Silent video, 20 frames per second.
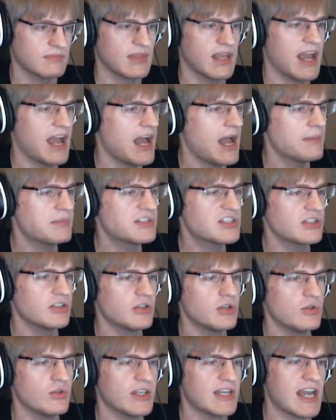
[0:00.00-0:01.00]

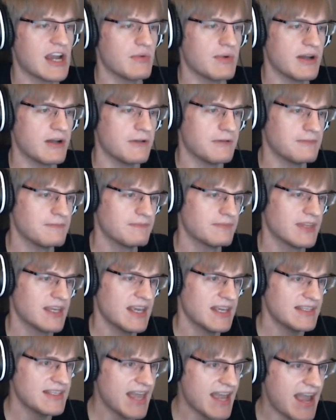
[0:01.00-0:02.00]
Absolutely, I will.
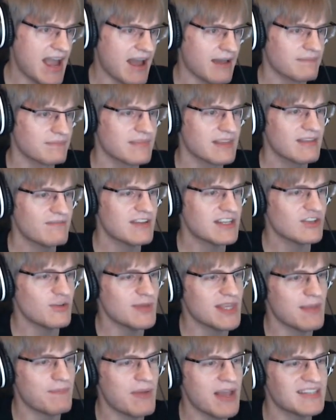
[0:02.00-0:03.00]
Yeah, Frisk will
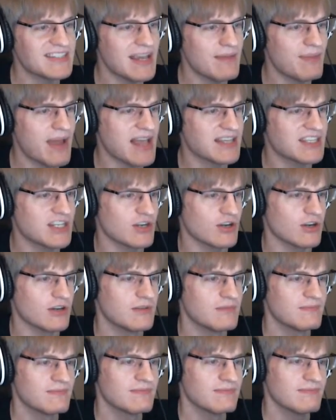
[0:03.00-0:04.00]
be the best ambassador.
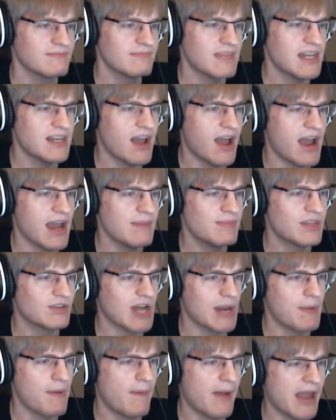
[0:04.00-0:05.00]
And I, the
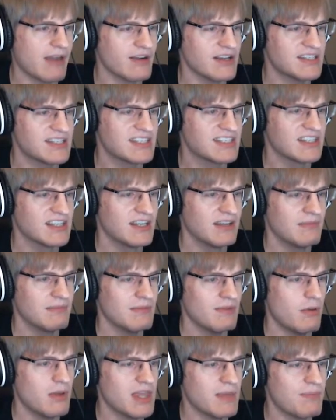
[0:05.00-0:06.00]
Great Papyrus,
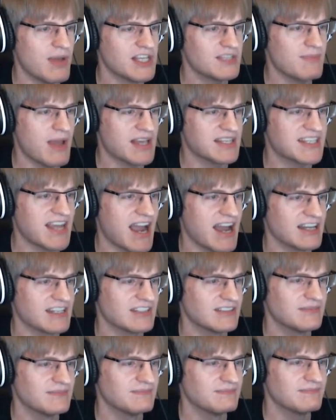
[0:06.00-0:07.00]
will be the best mascot.
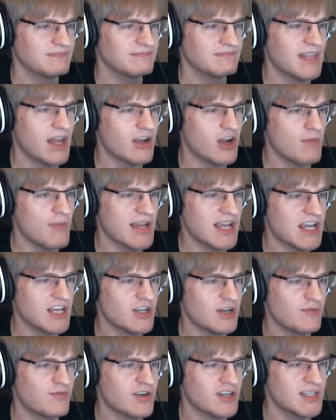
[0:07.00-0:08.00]
I'll go make a
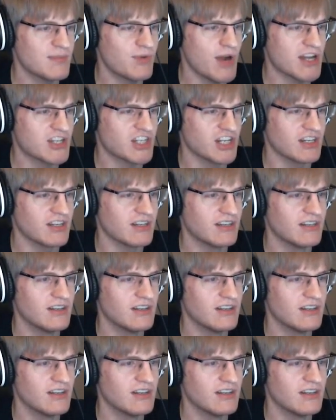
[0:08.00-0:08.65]
good first impression.